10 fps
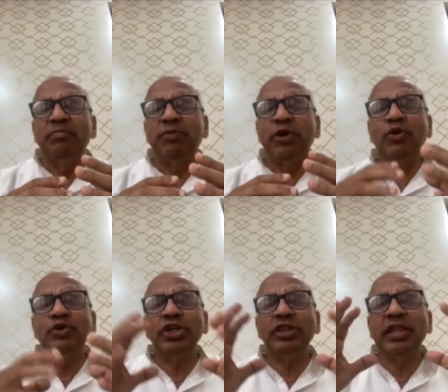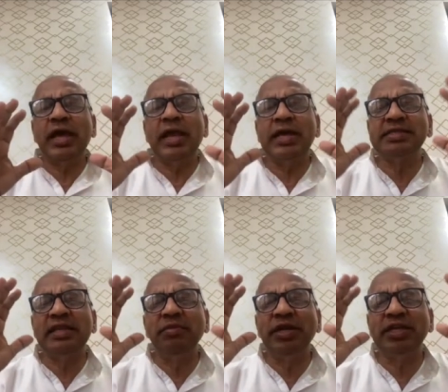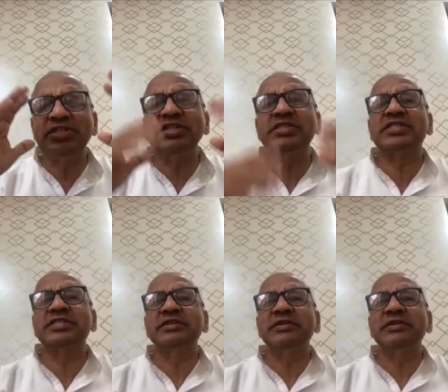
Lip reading: Paroksha Jnana has limitations.